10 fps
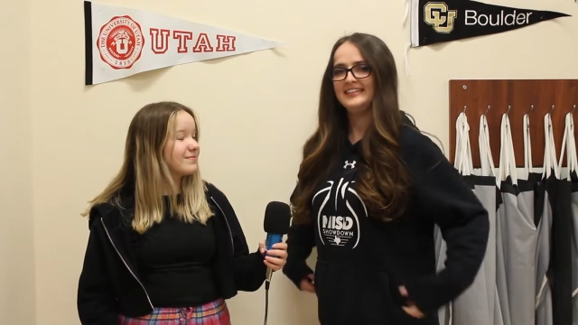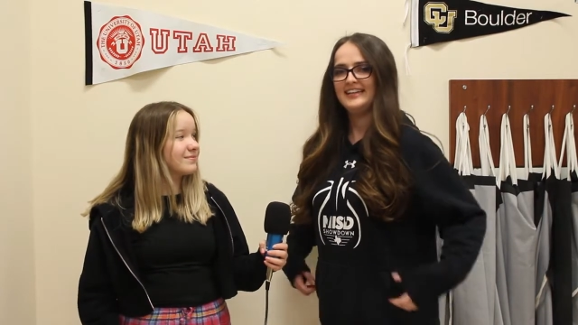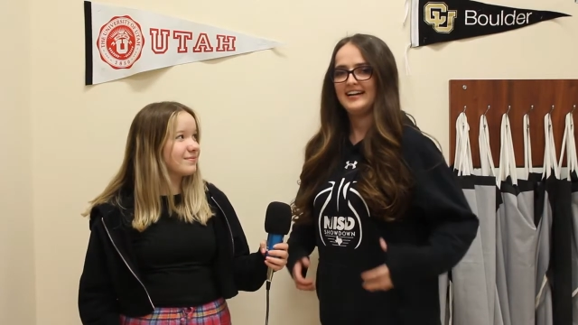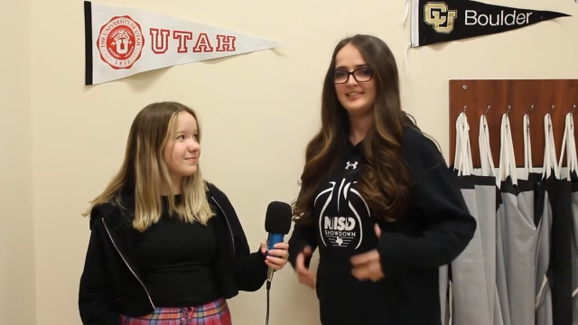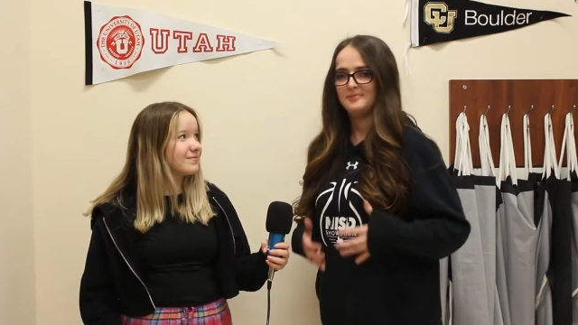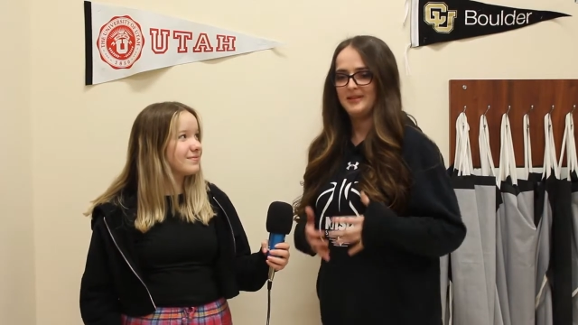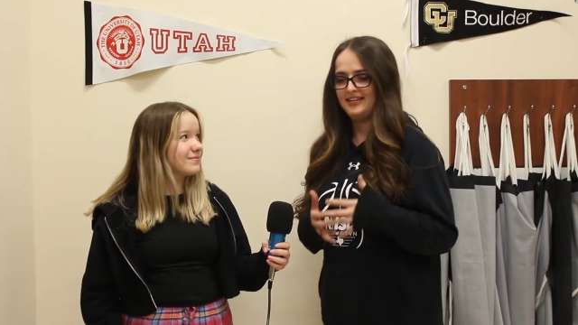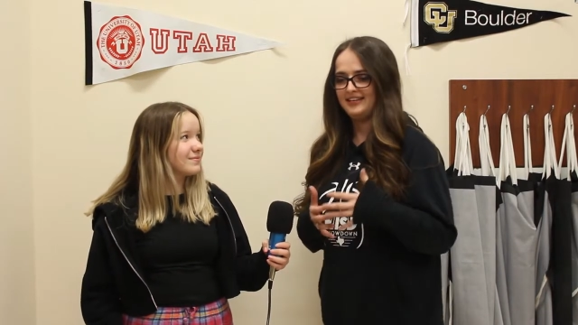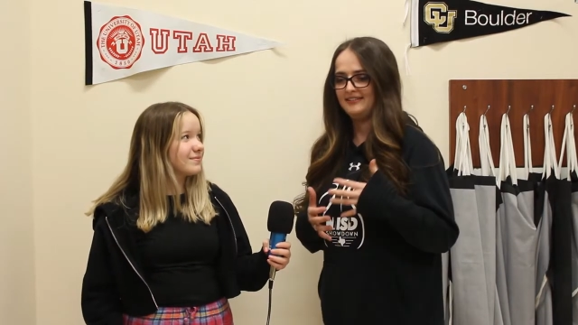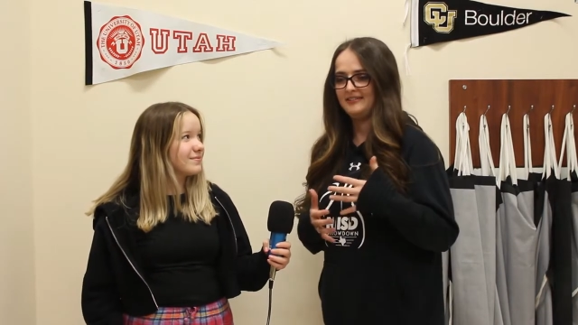Speaker 1: has
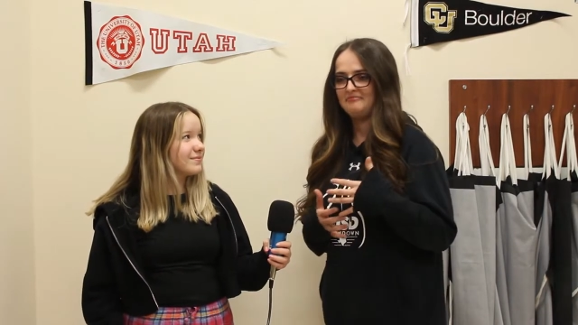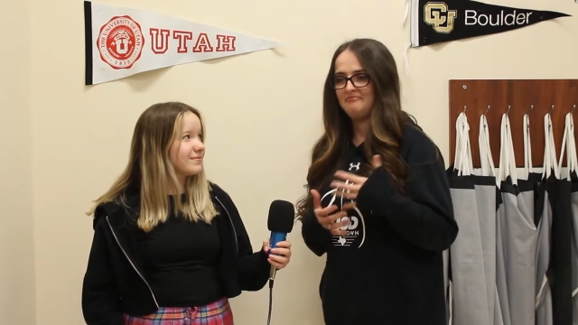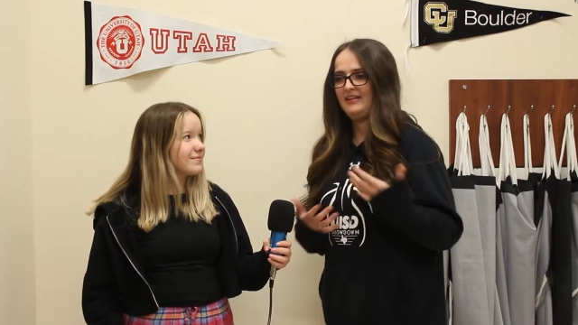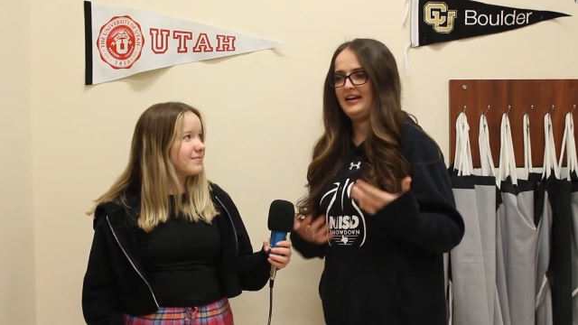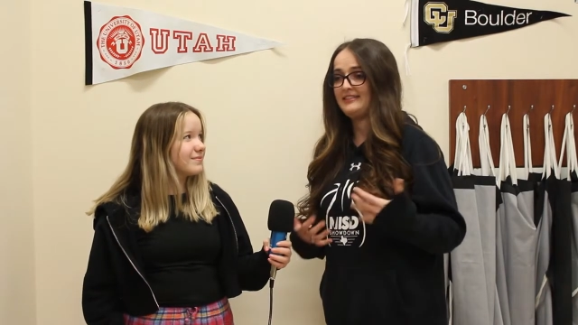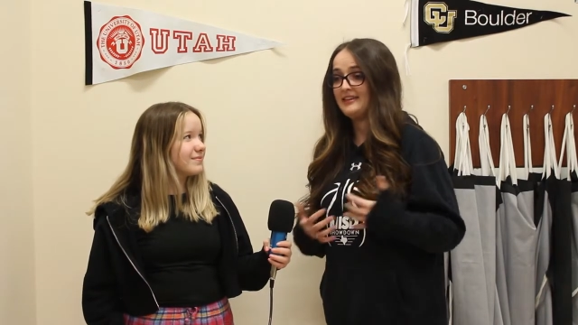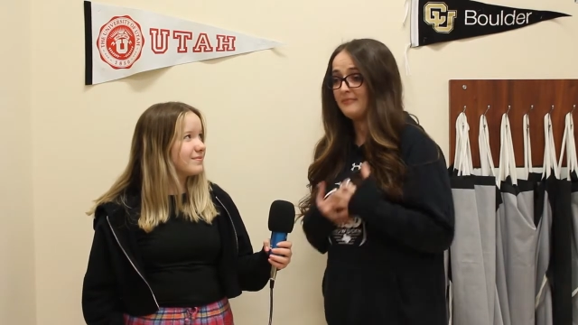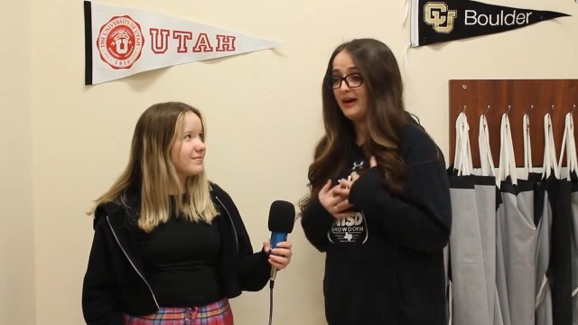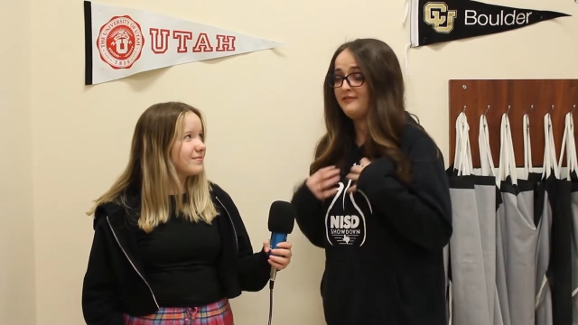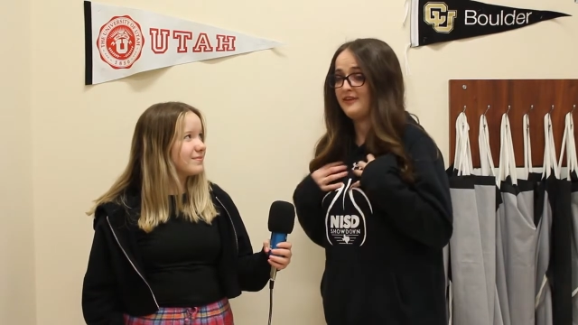been I think
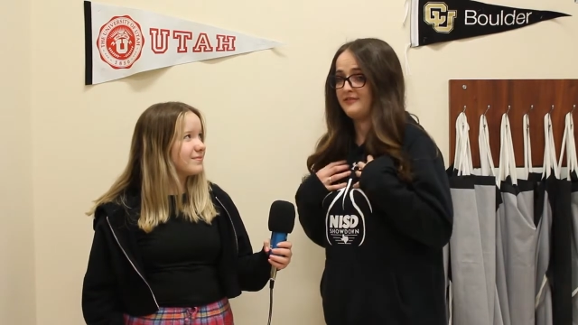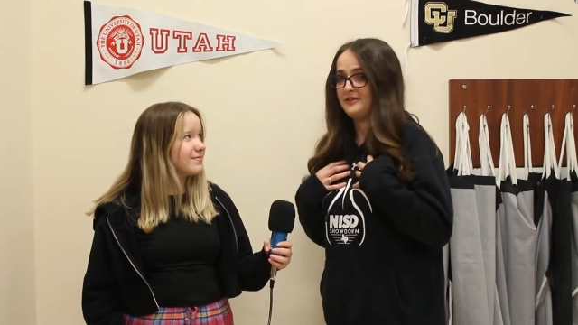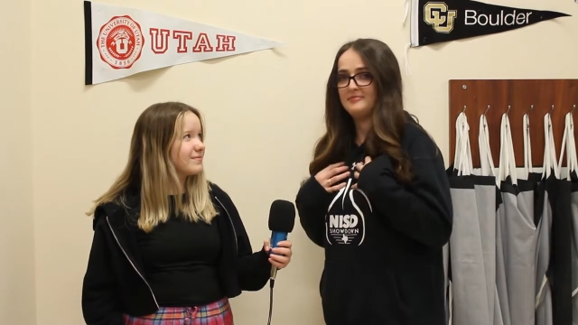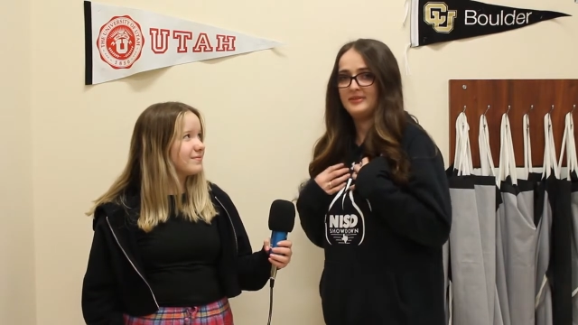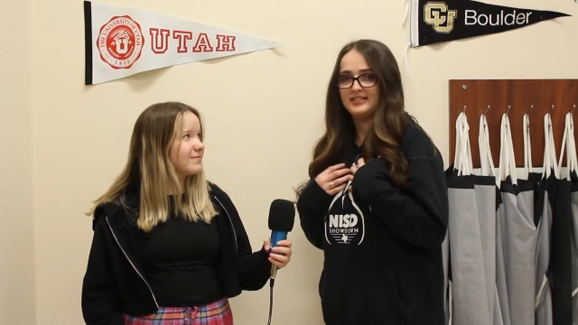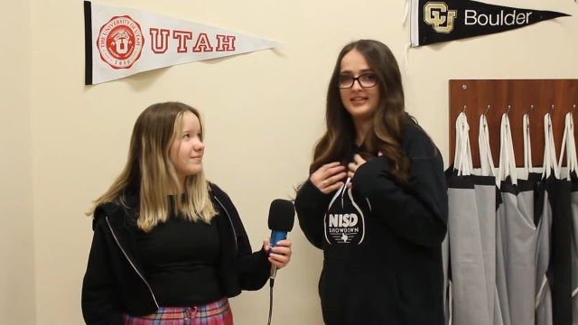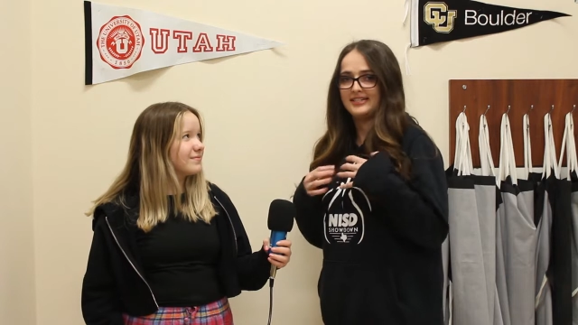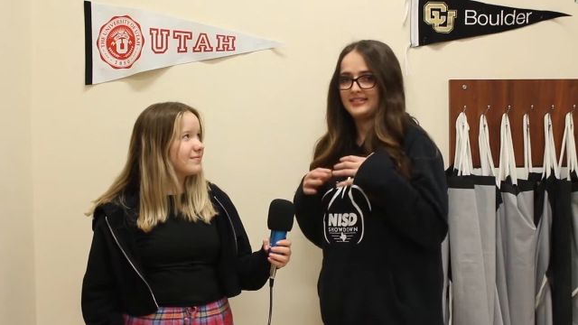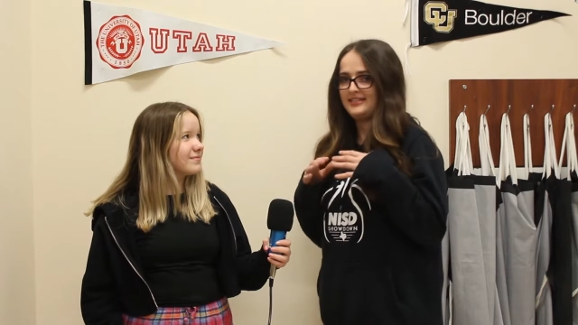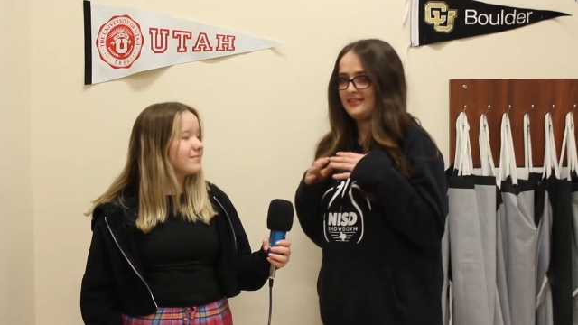my favorite because I get
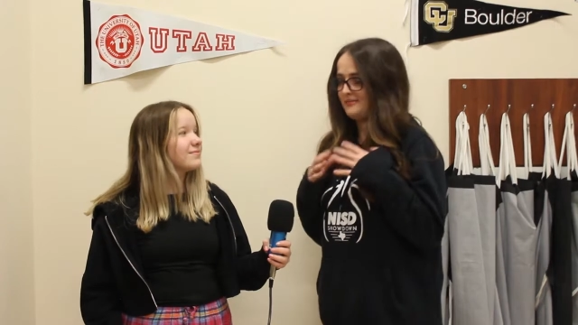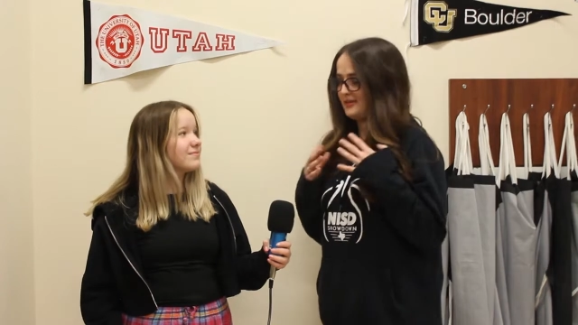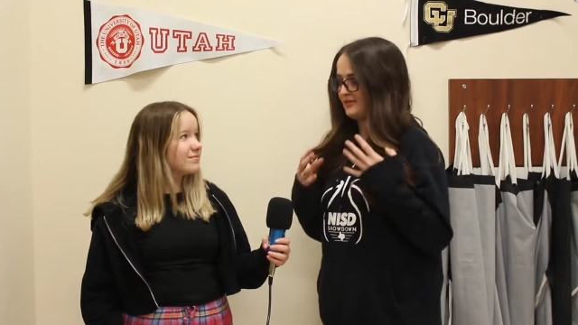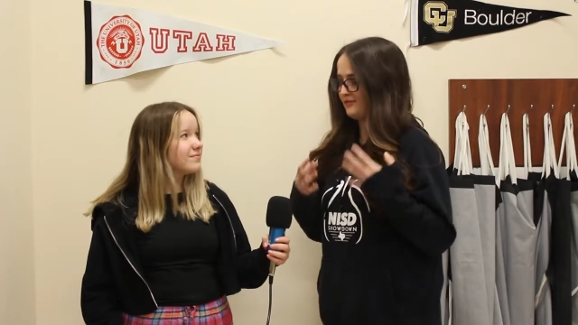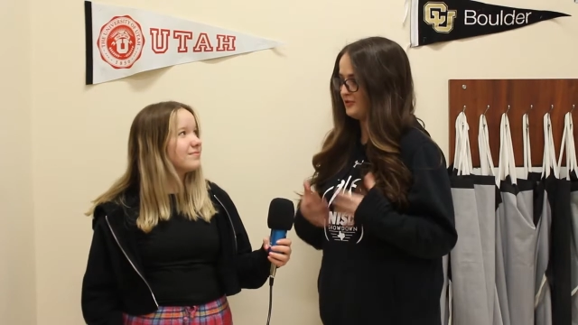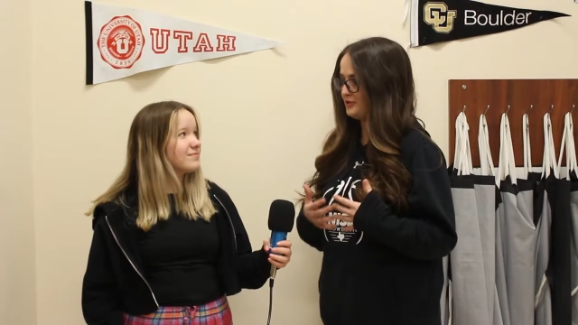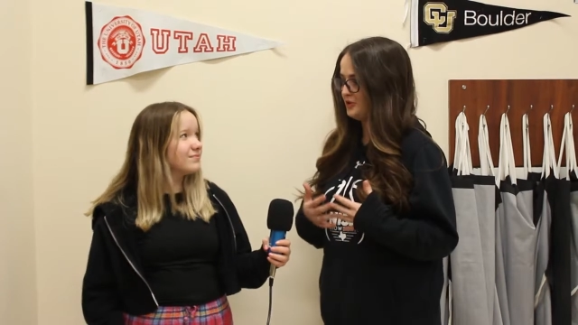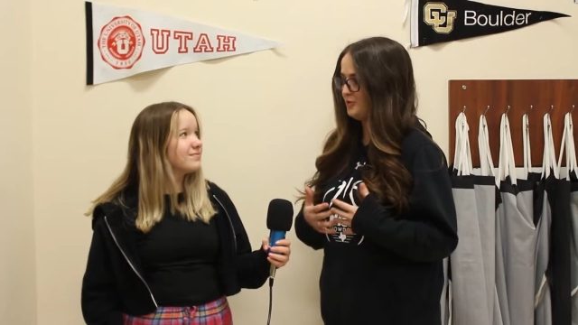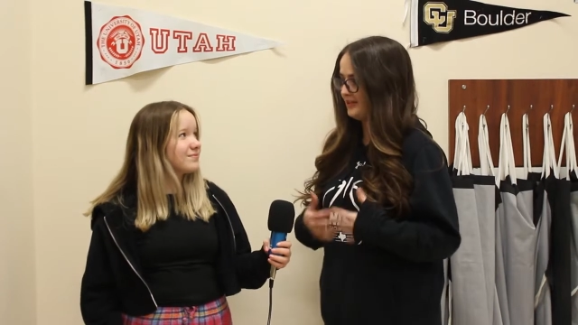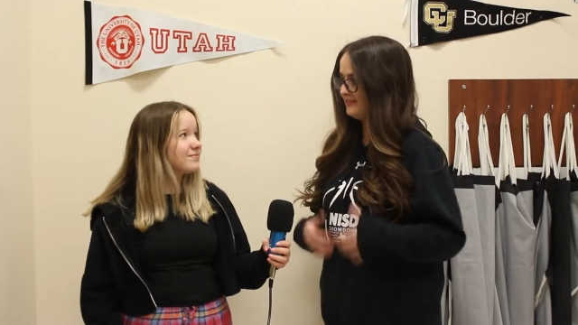to see them as a full
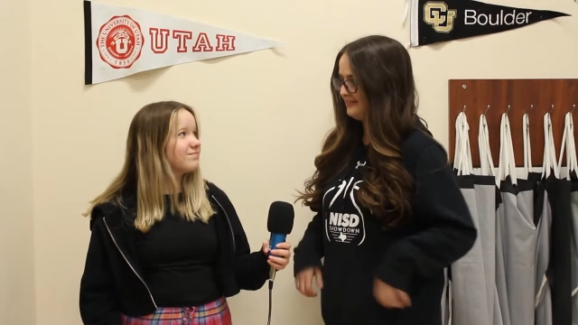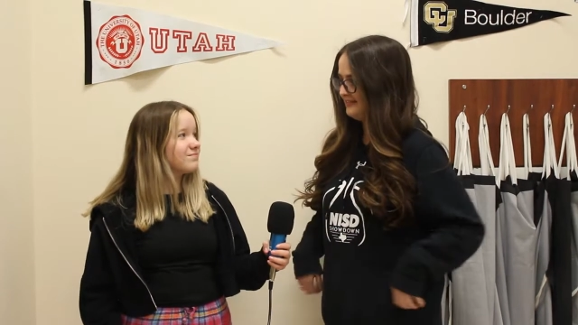human.